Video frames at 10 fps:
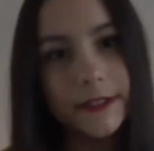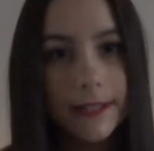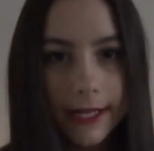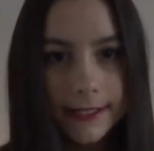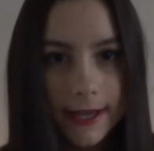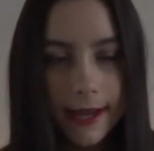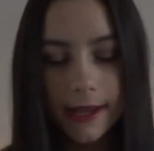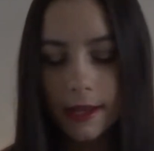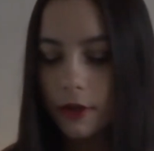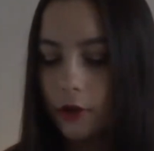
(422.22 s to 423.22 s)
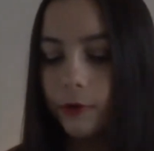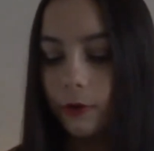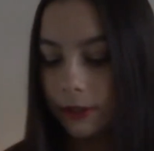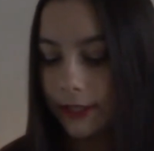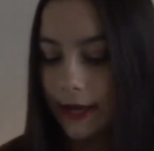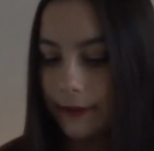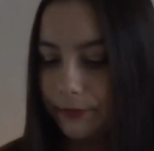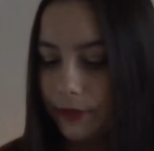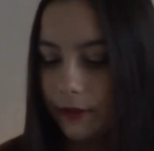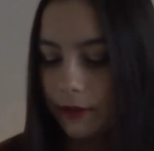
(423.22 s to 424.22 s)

set it, all of that,